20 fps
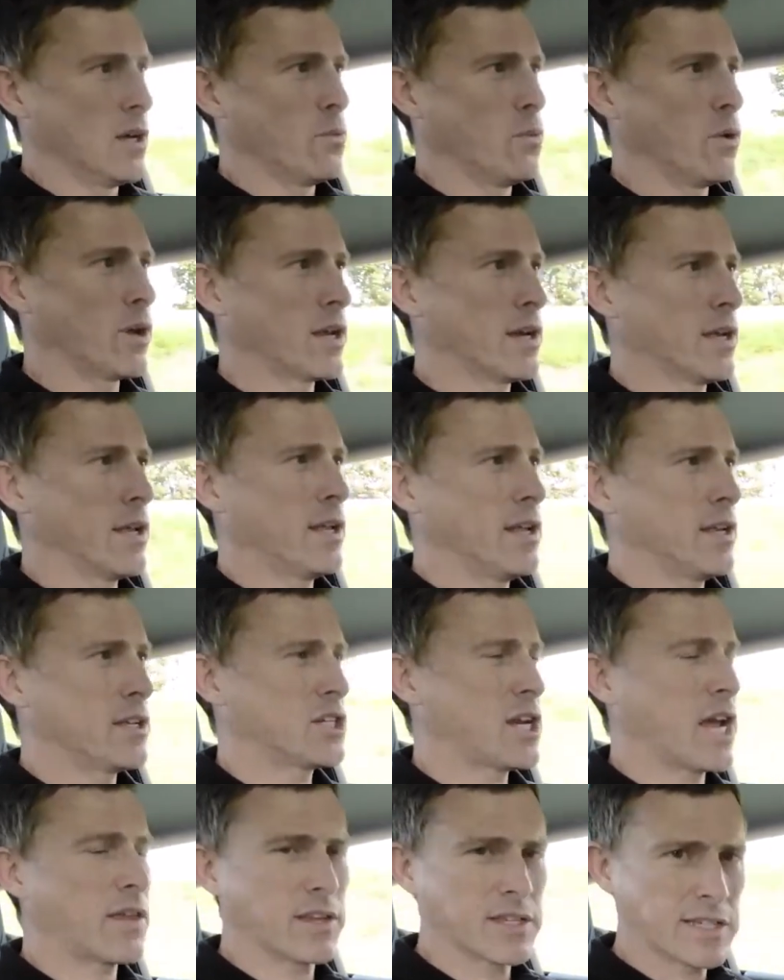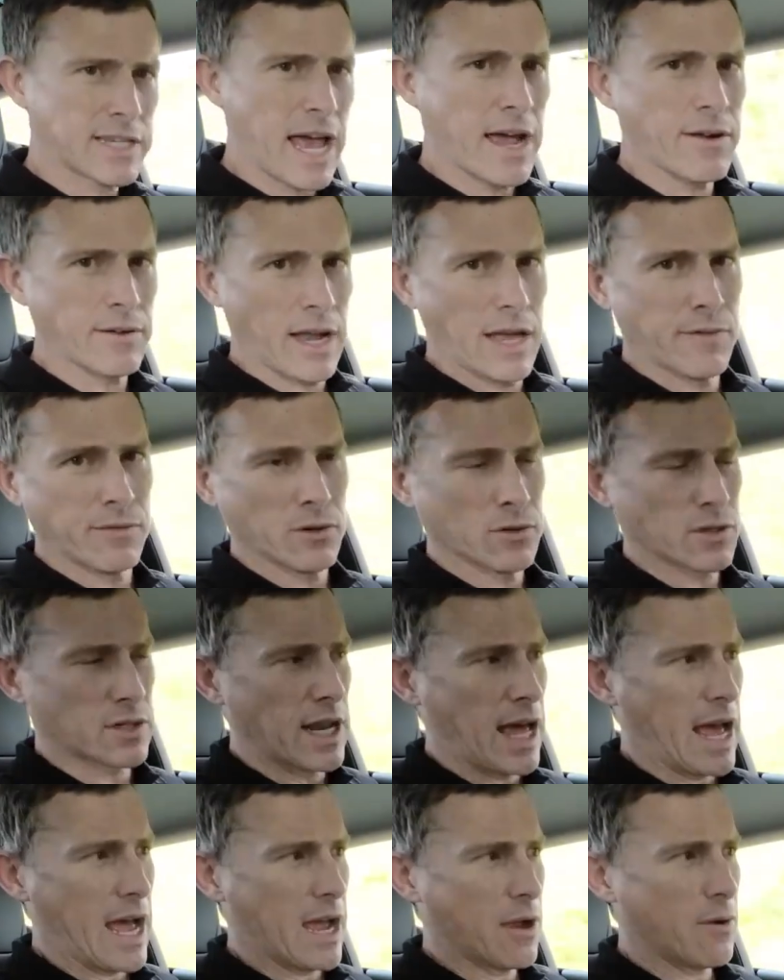we're going to check the sound levels
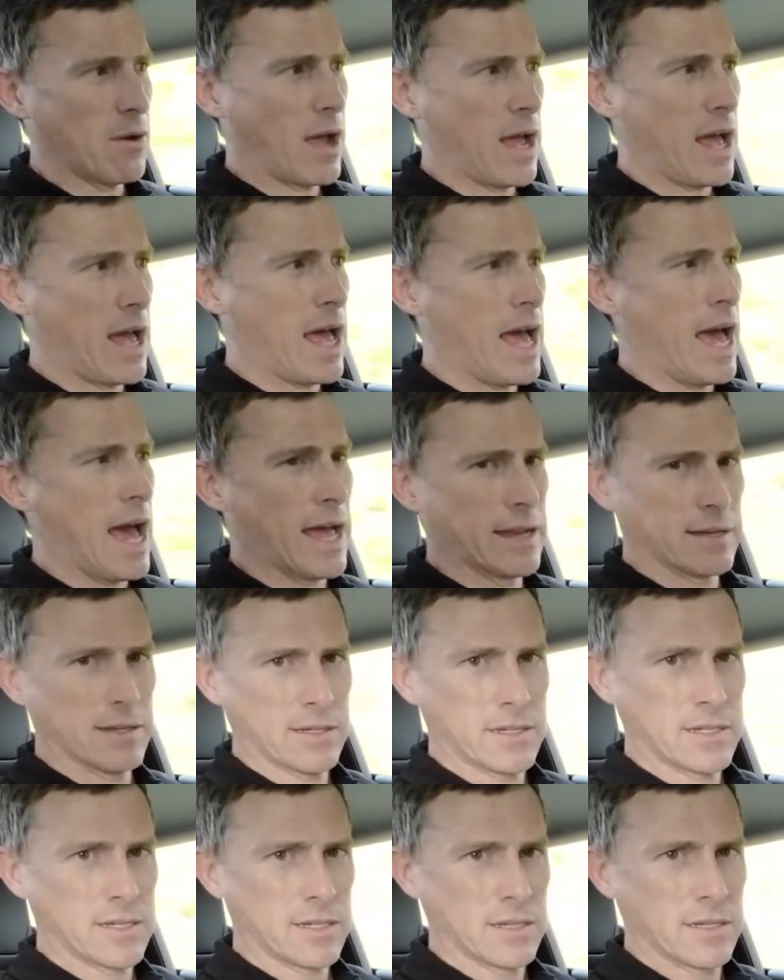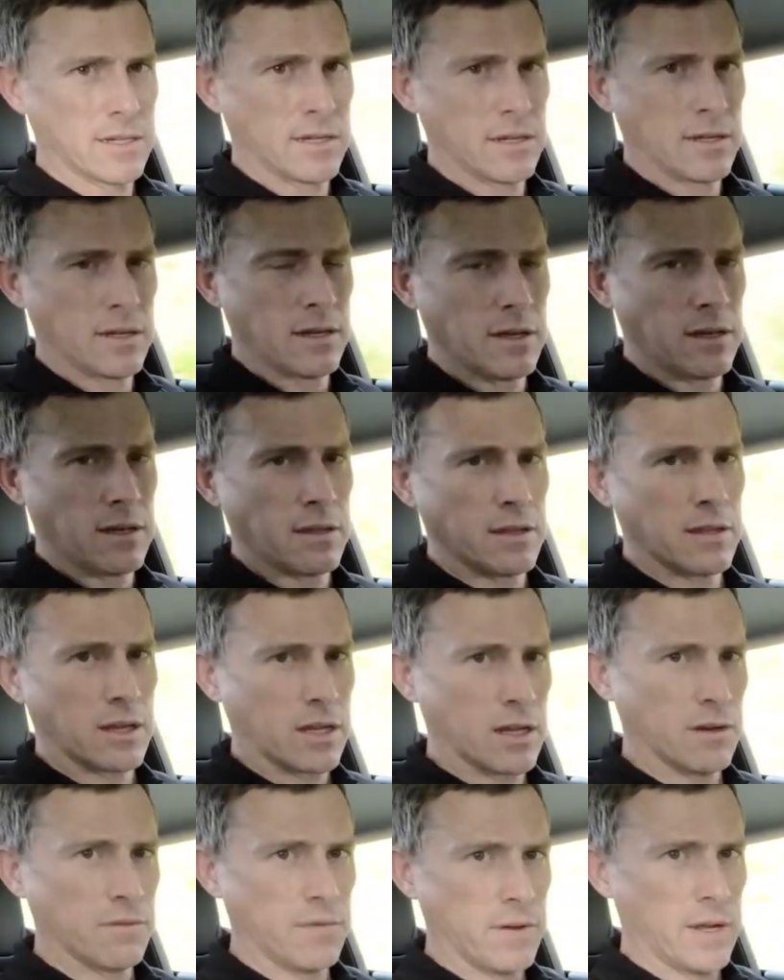now and the
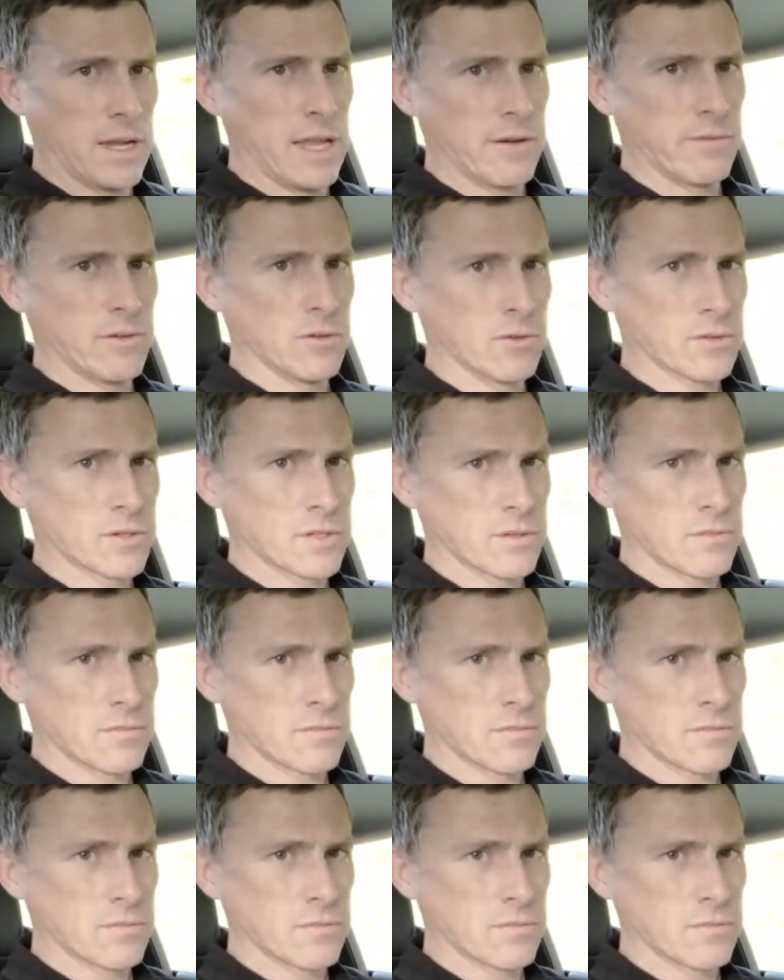comfort levels.